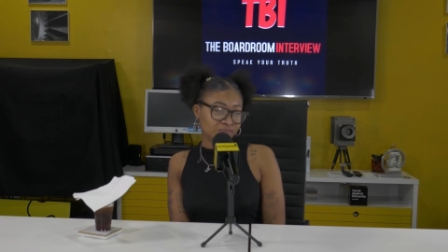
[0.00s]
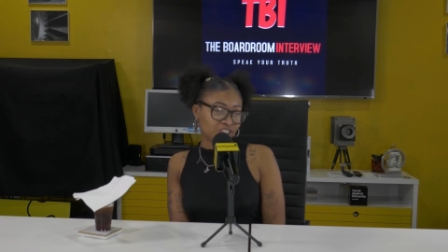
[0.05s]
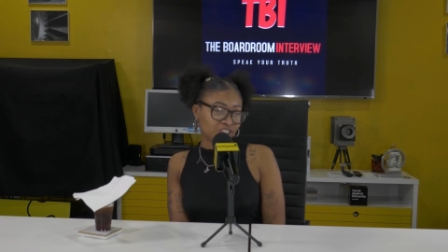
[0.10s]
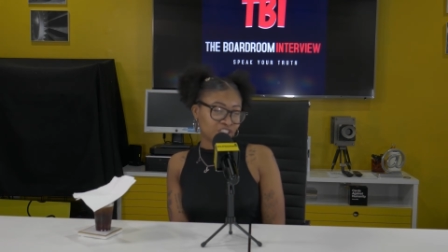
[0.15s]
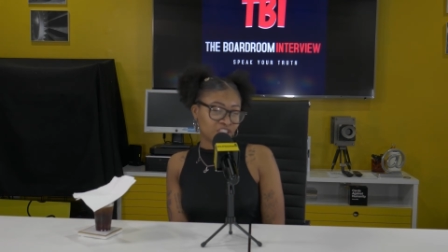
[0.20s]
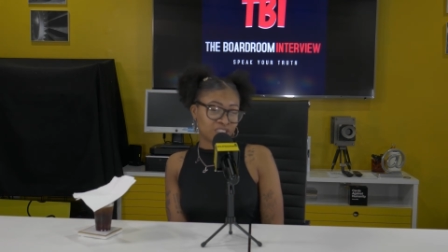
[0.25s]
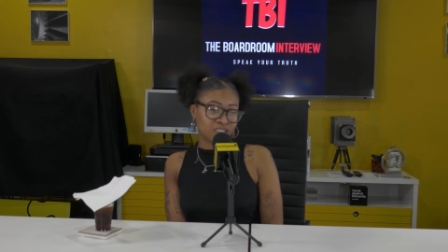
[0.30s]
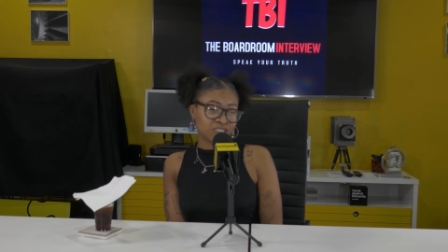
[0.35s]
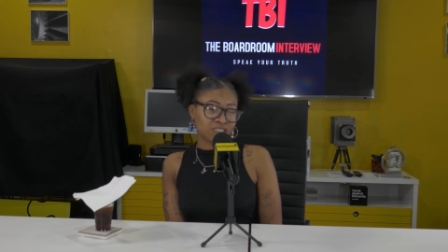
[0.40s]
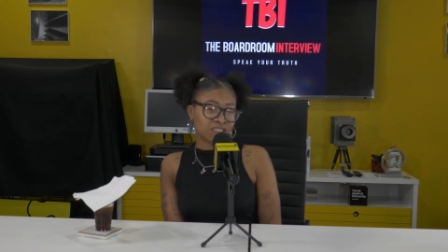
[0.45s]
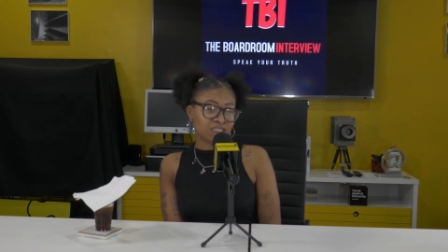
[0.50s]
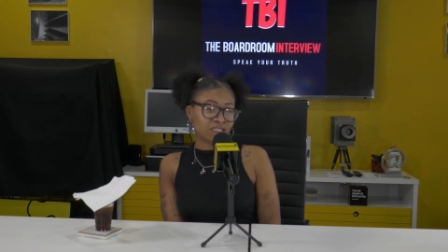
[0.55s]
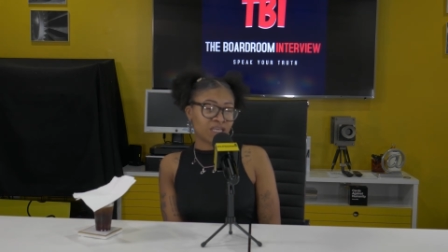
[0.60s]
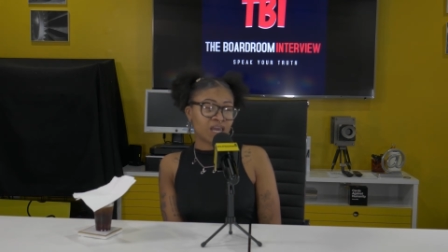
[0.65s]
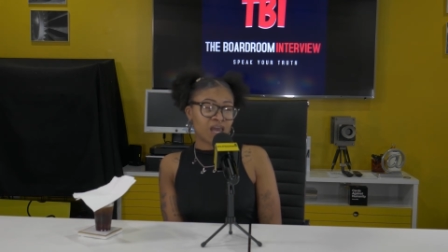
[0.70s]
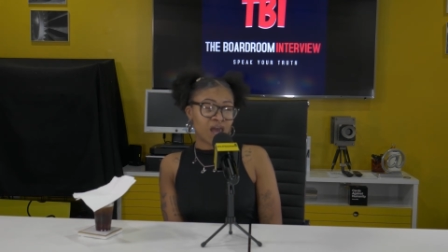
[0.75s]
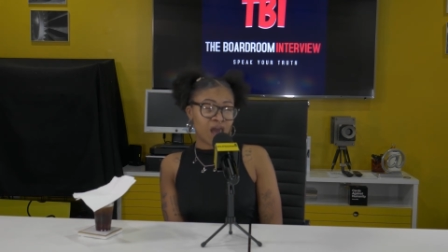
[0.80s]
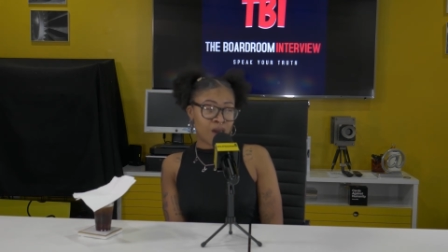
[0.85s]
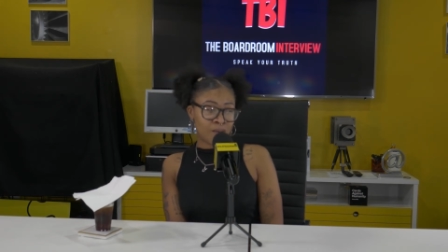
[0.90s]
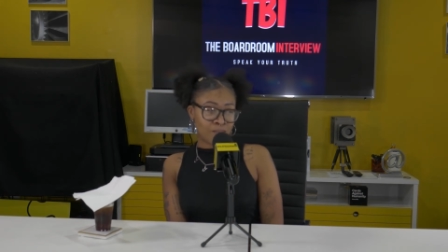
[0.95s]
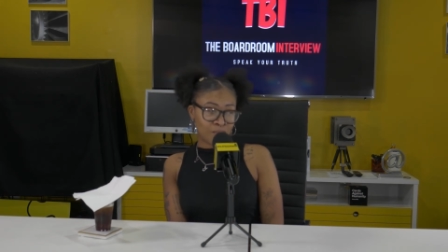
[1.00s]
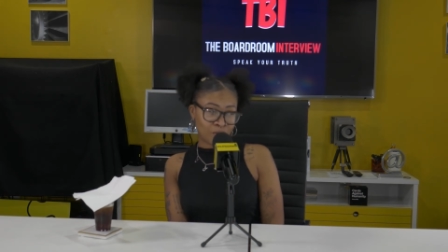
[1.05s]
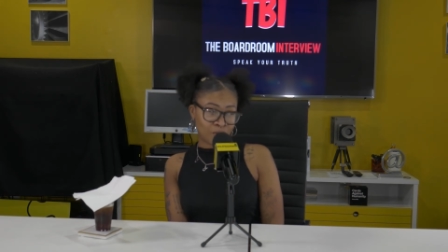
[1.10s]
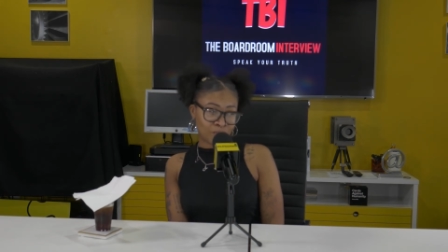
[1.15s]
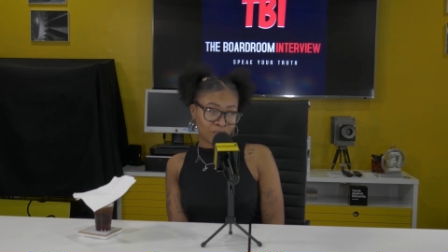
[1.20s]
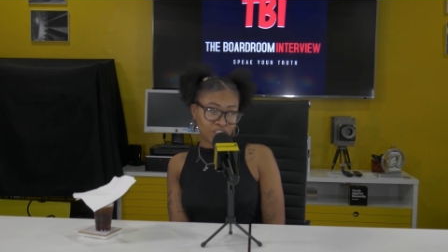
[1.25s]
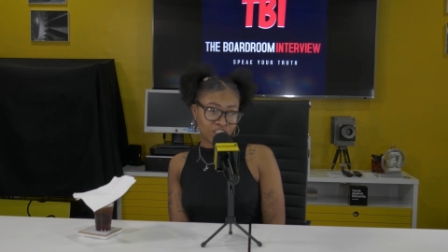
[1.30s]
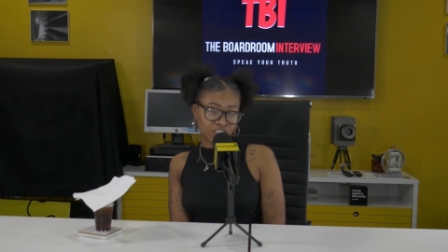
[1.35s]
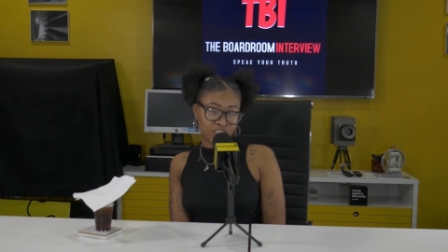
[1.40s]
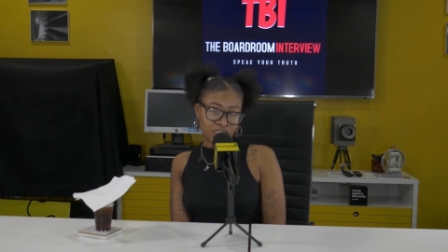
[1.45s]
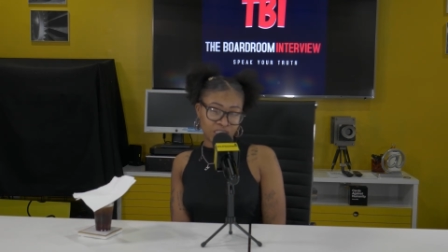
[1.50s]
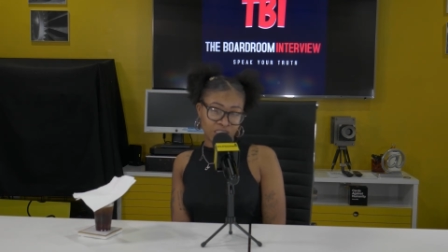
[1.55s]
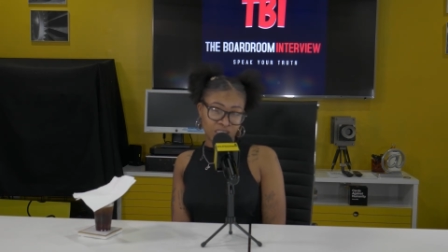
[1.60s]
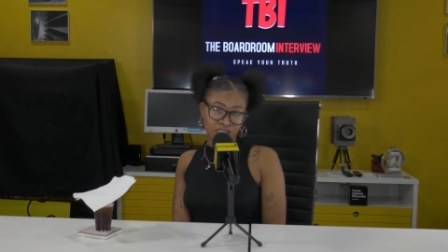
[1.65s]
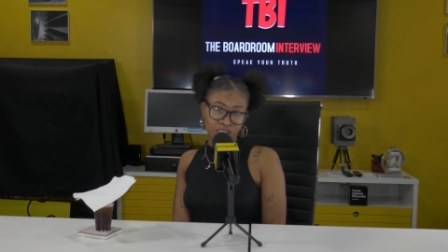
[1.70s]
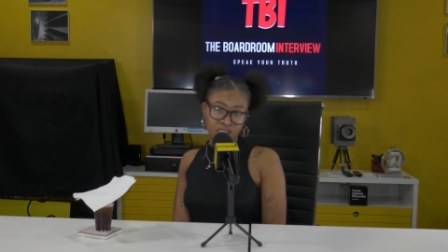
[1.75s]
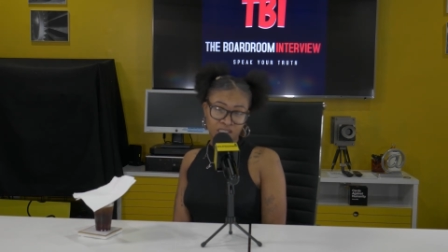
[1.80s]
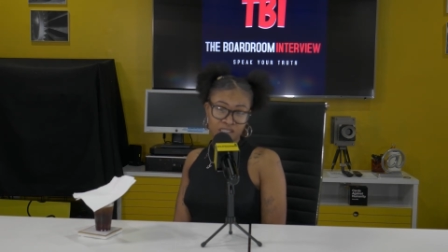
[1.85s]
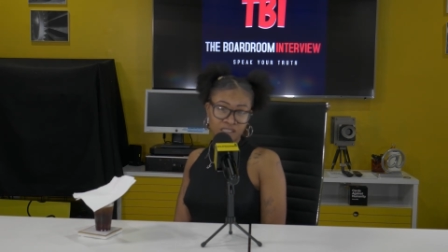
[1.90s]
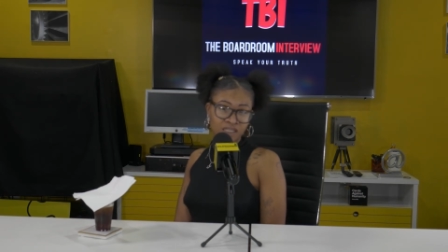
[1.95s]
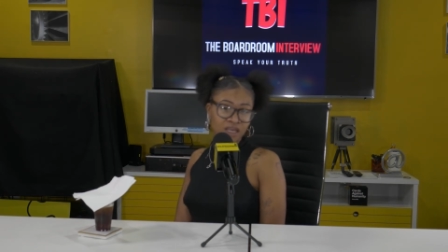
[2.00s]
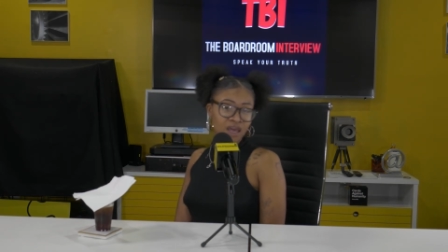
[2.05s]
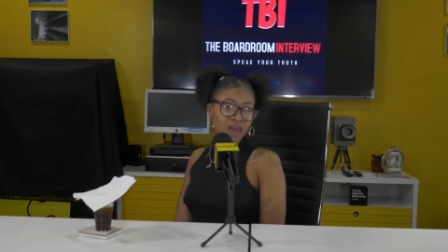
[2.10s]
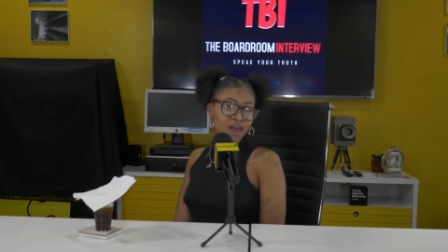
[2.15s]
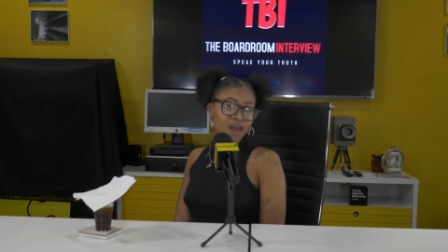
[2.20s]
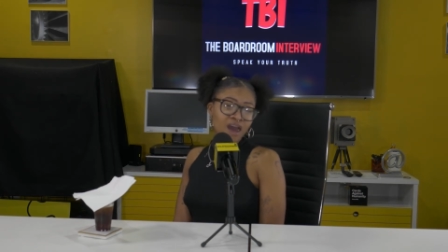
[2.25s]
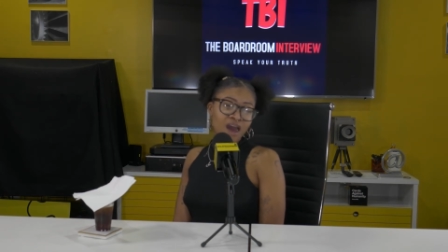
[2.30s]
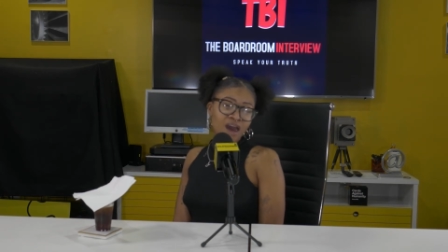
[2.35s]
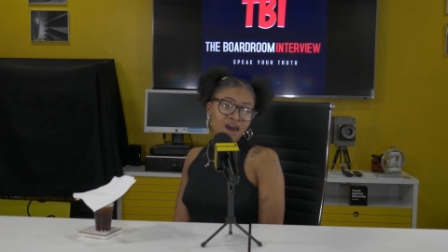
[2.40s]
machines Ding. and combo machines. Ding.